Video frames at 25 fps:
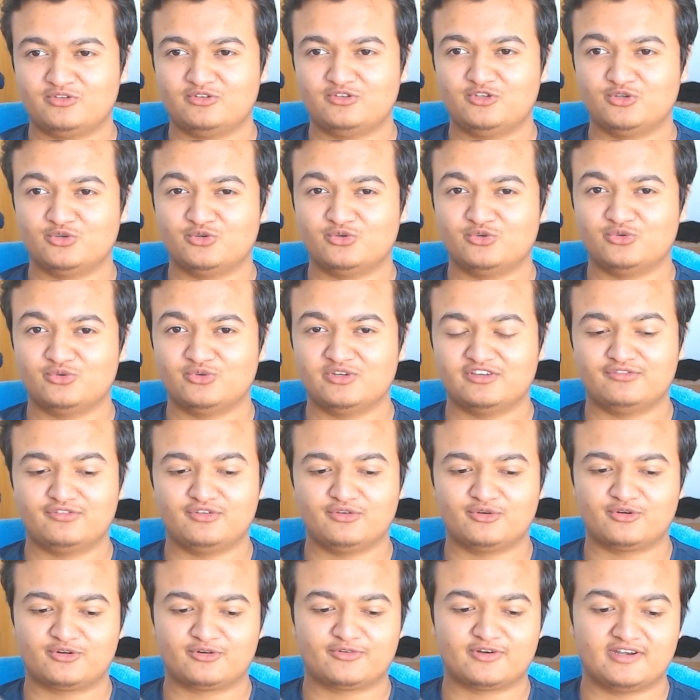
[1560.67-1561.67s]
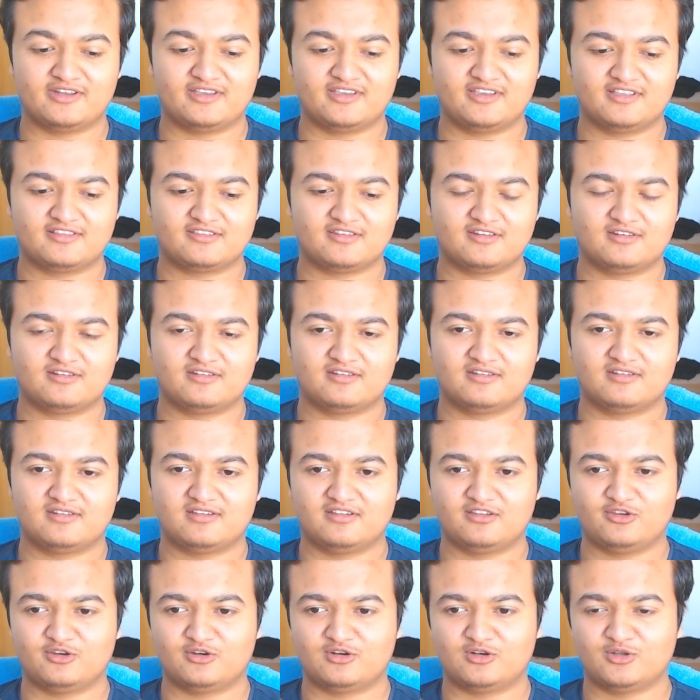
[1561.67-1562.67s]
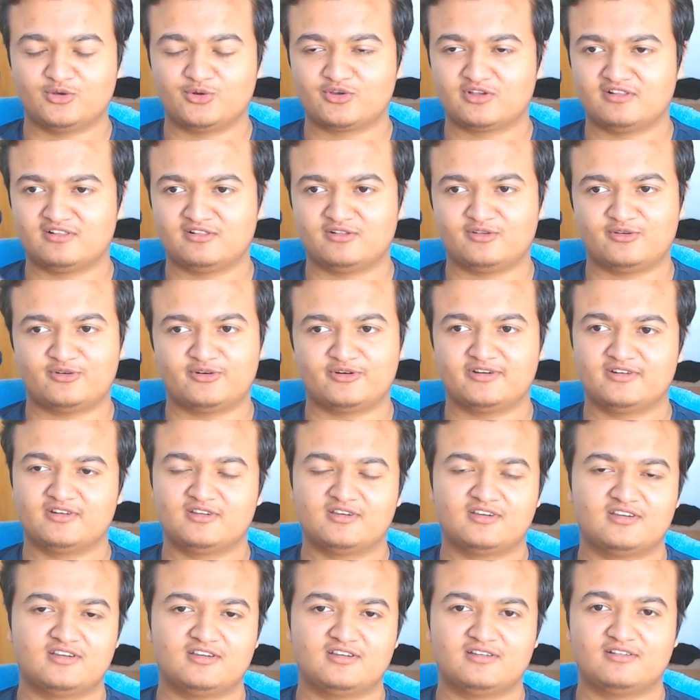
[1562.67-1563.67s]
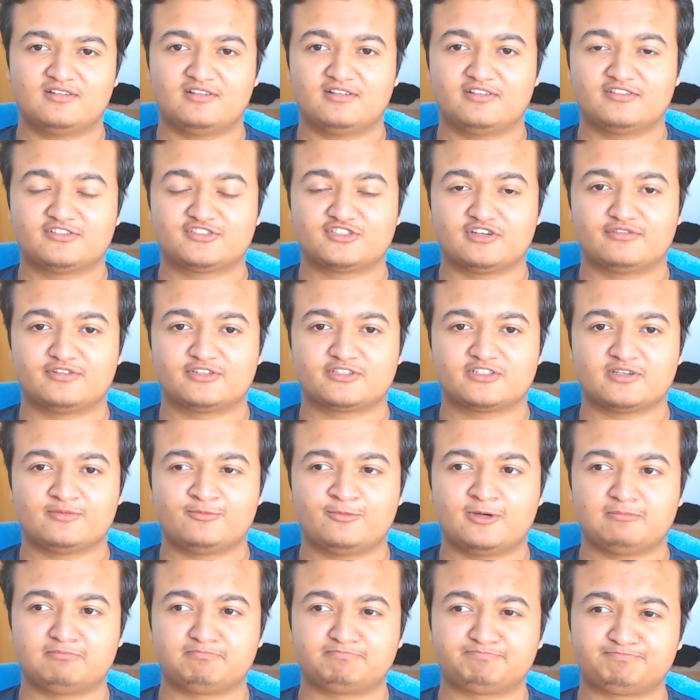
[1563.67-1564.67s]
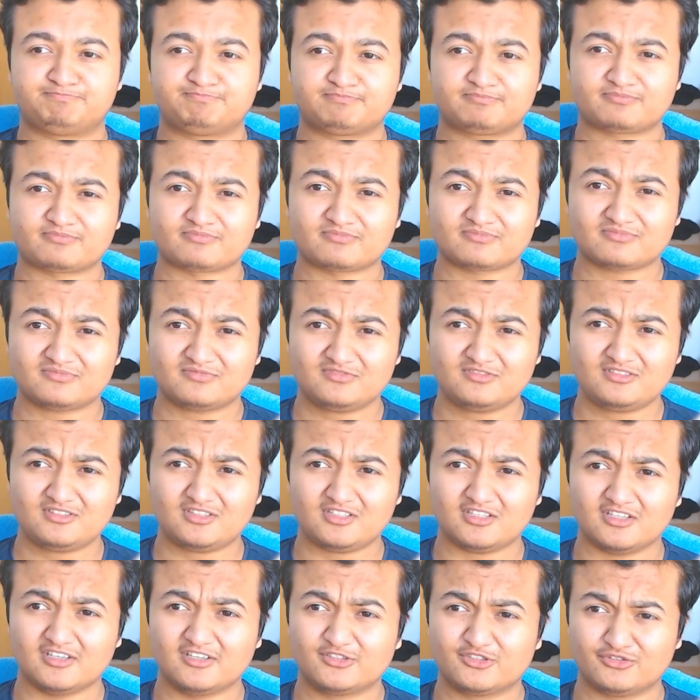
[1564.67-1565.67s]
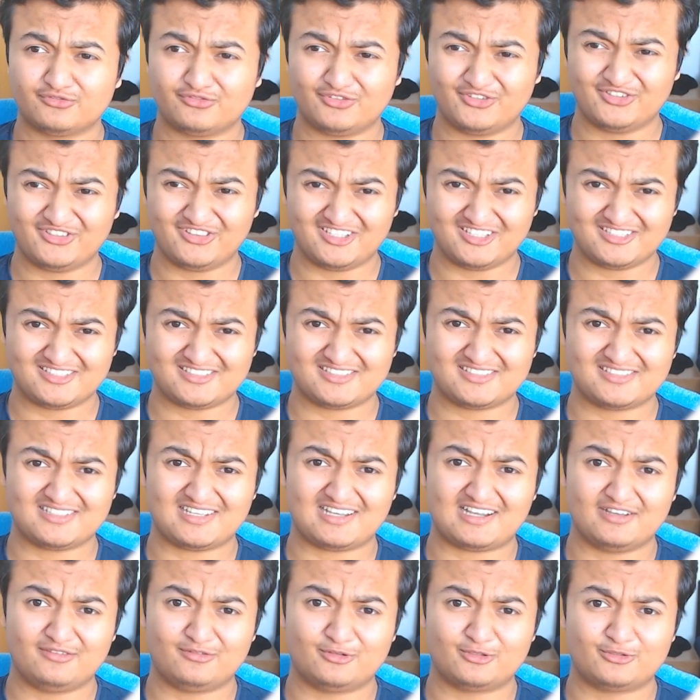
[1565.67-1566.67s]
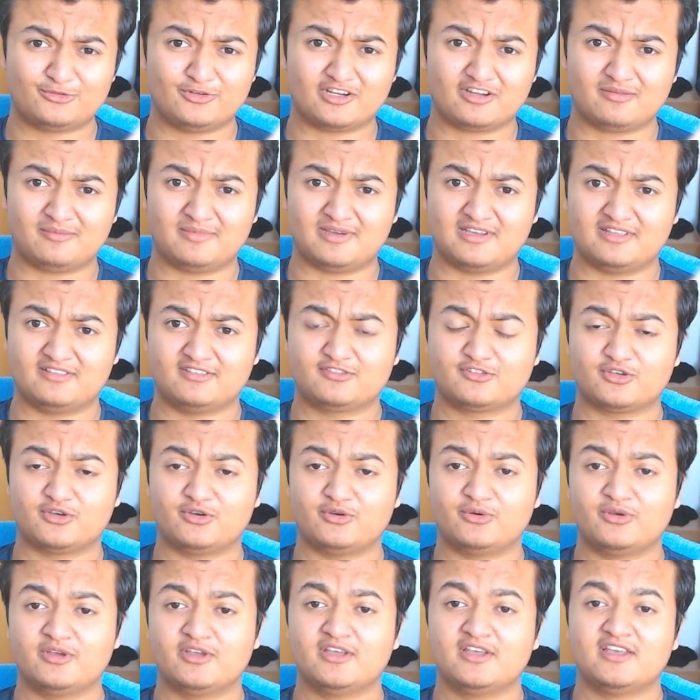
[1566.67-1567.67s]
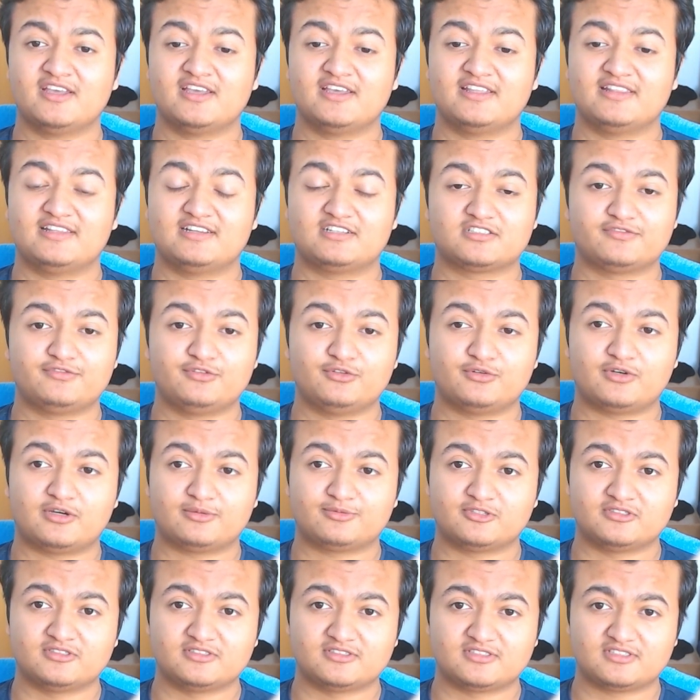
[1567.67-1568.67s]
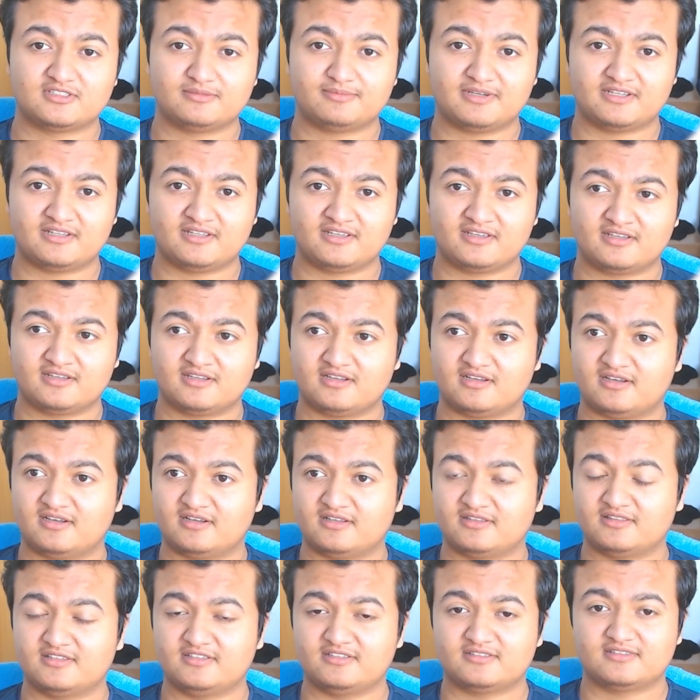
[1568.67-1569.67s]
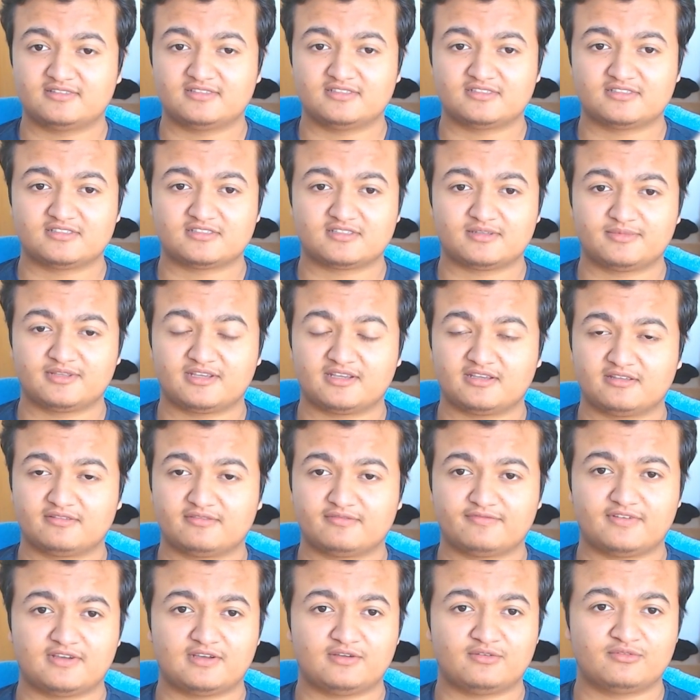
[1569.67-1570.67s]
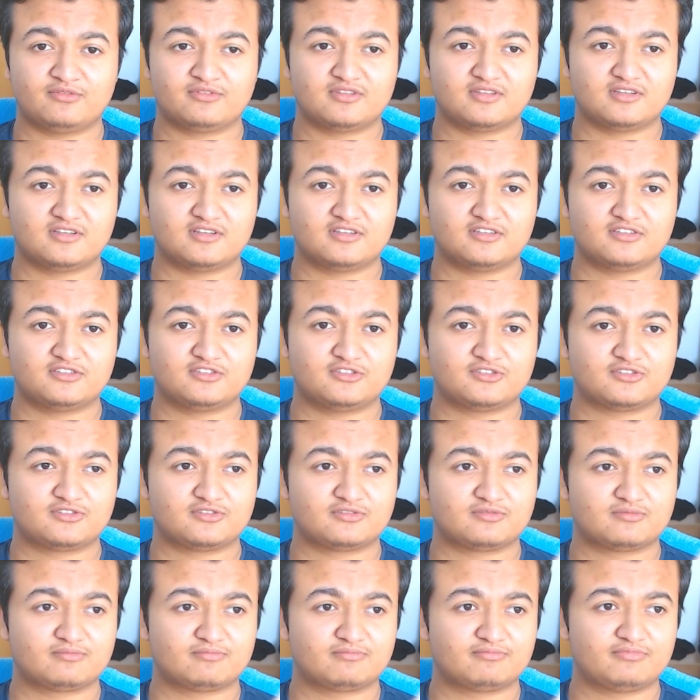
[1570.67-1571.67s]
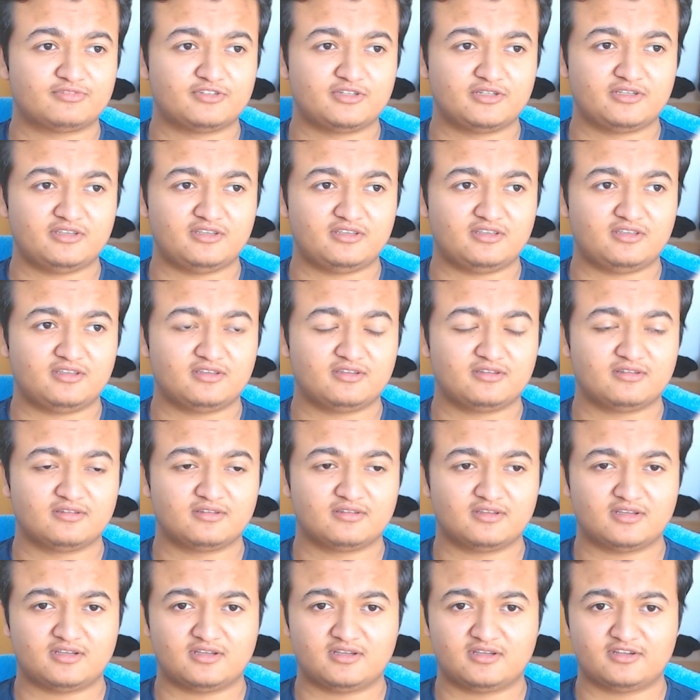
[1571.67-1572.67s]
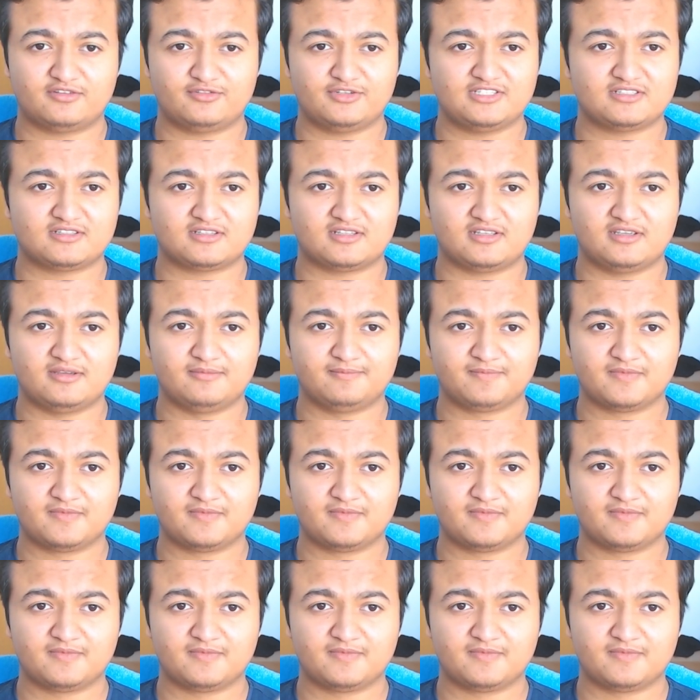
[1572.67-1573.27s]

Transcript: do if you were running it in your local or in a server somewhere. So for this, I would recommend, so there's a few options depending, this is something I found just pretty recently.